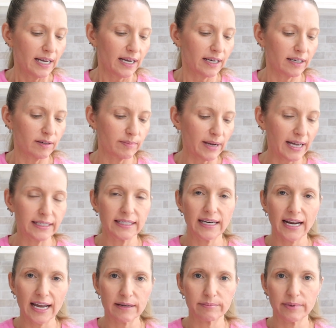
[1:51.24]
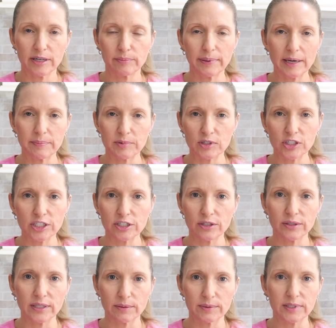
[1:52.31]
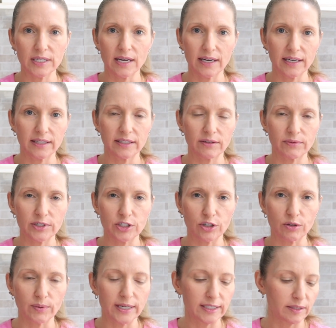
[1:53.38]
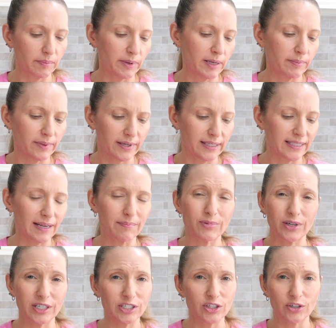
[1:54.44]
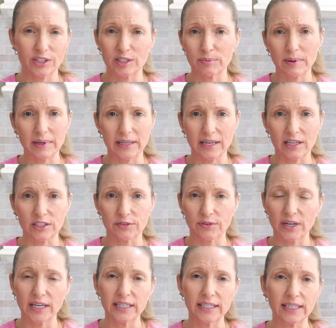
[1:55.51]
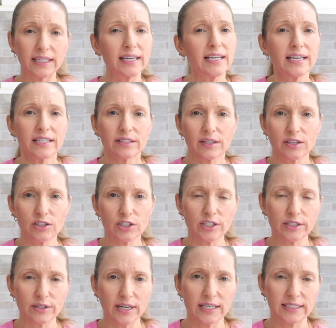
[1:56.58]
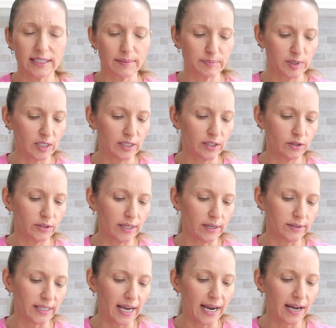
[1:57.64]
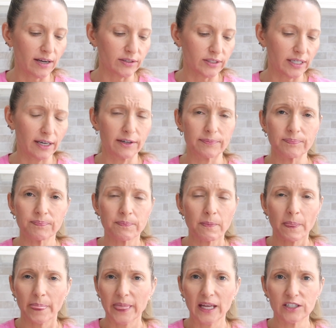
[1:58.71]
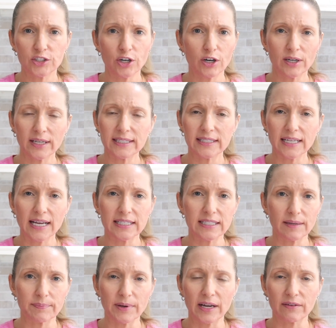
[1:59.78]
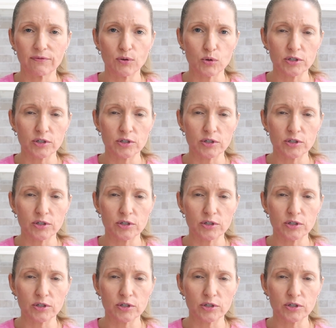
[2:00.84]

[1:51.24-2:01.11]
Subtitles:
I did add bell peppers to it that was not in the original recipe because I'm pretty sure this probably calls for onion. So I usually try to substitute those out. So Charlie sliced up like 4